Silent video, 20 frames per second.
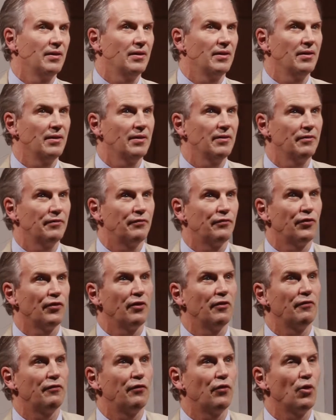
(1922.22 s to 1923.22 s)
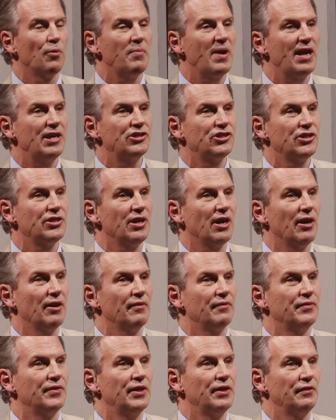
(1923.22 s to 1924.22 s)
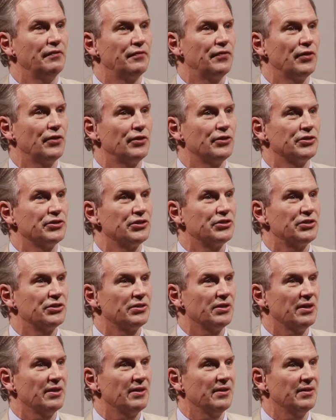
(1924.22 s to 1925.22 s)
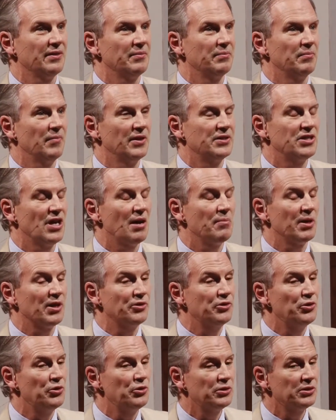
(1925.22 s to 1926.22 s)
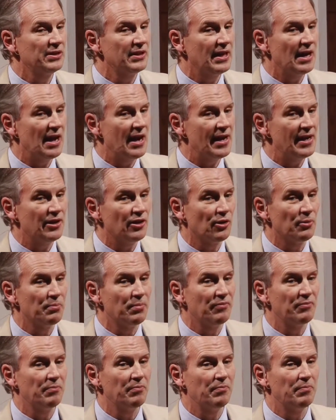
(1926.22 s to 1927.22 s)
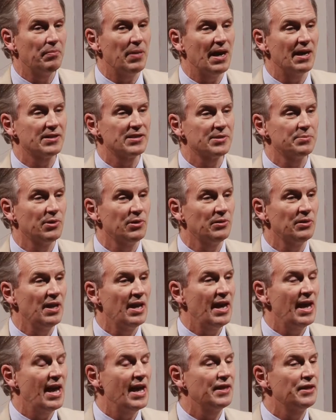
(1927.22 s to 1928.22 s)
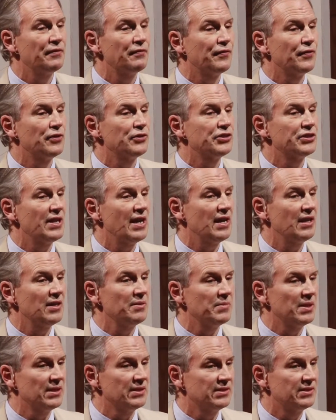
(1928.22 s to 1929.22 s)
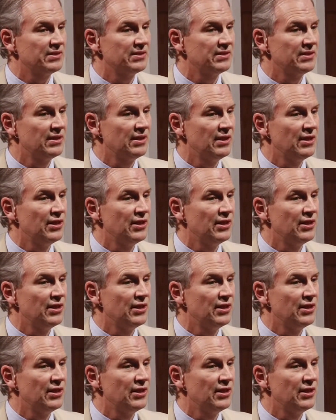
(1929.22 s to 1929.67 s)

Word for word: uh, for formation of the first uh, atomic nuclei are possible and the first elements.